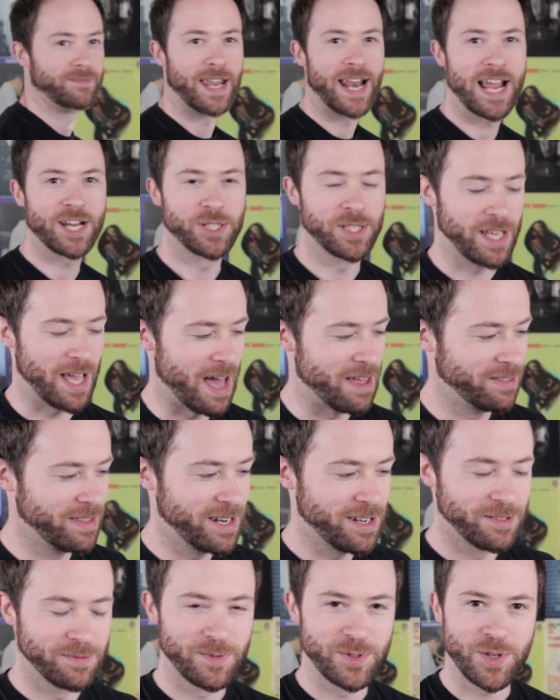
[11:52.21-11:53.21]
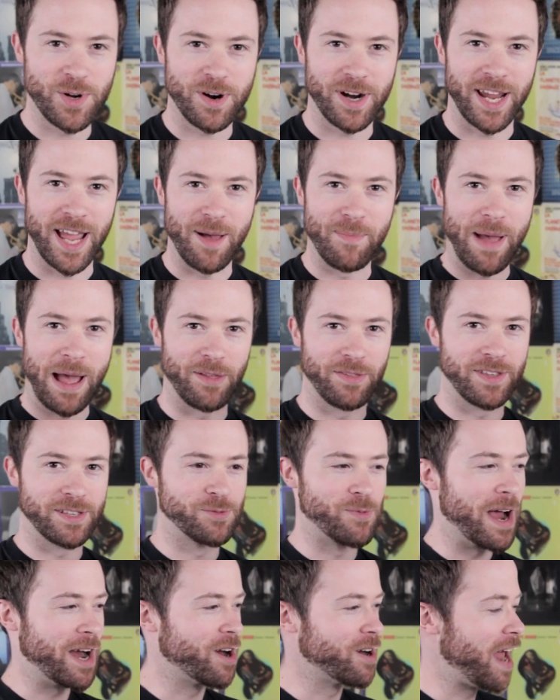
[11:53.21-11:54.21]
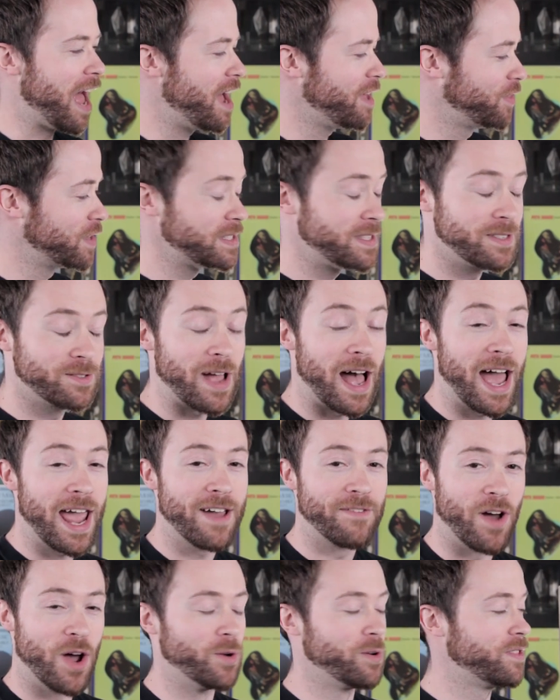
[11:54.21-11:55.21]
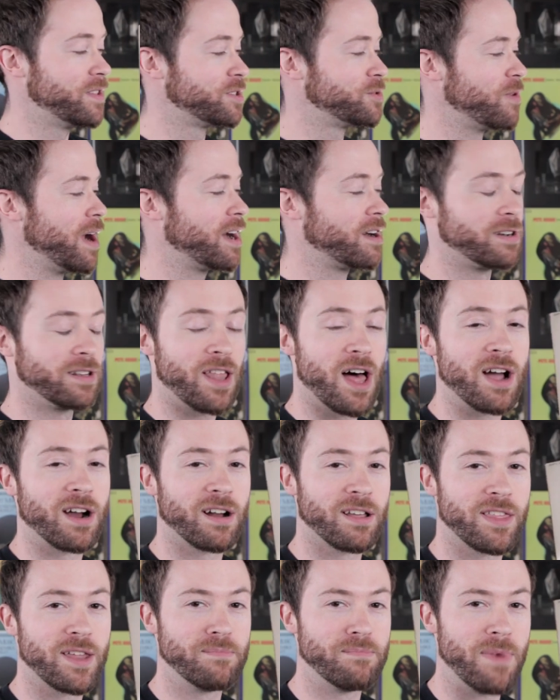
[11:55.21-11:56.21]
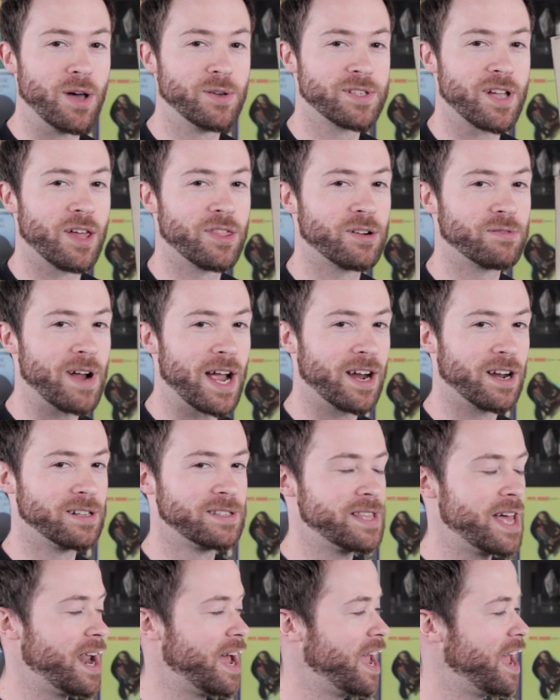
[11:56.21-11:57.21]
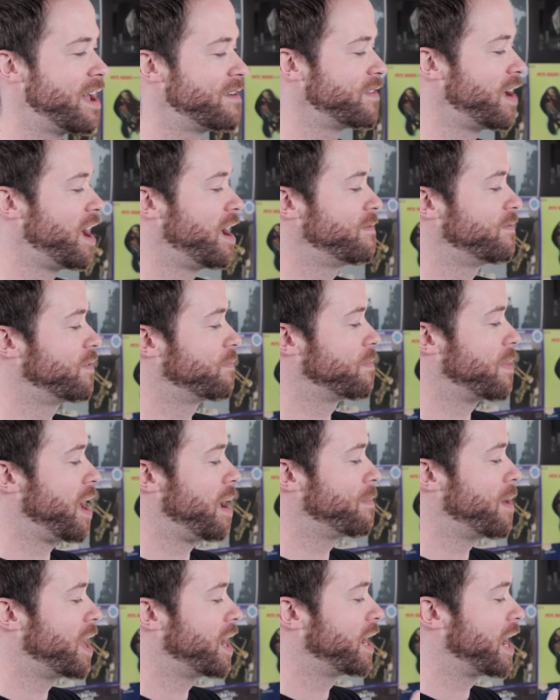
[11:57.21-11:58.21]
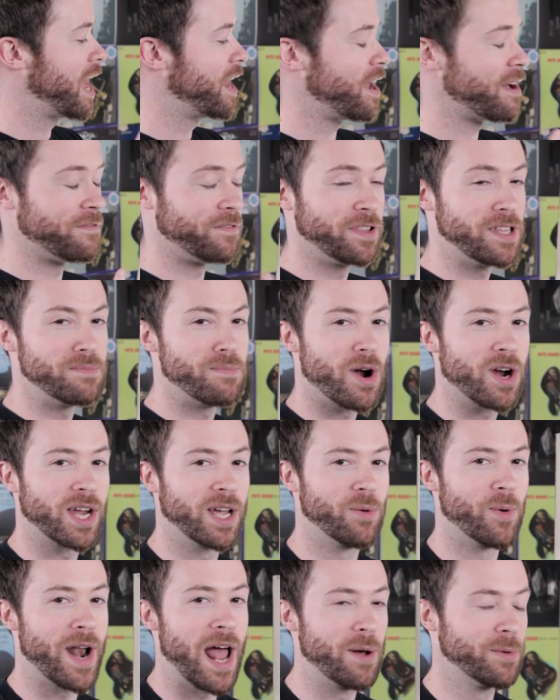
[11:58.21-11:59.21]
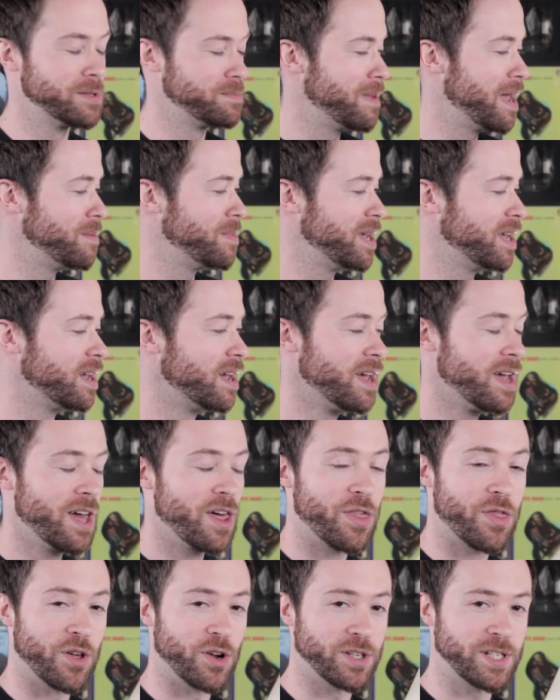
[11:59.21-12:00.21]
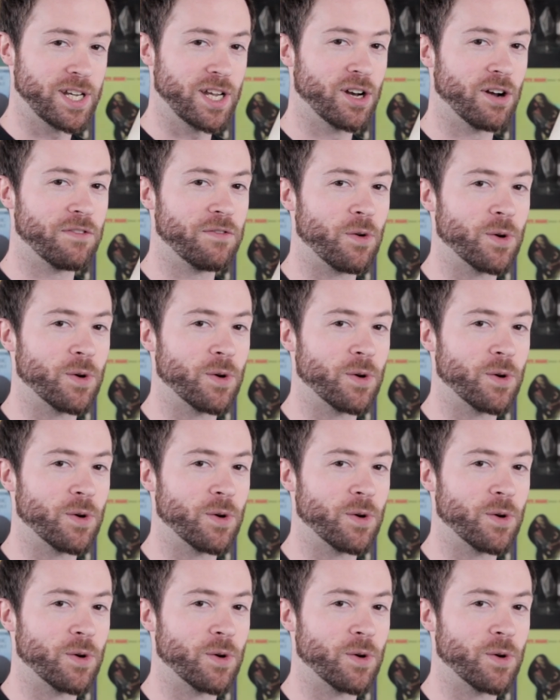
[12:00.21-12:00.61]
And actually, a little story about this record. I, this is I have owned this record longer than most other records that I have. I've, i bought it at a flea market when I was maybe 13 or